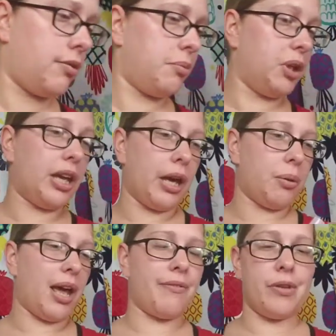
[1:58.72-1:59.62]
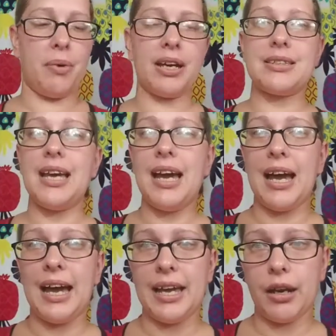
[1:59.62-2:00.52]
I'm looking at what I have in the box.
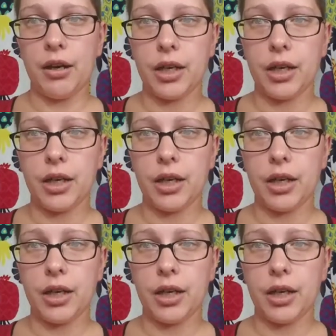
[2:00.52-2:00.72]
I already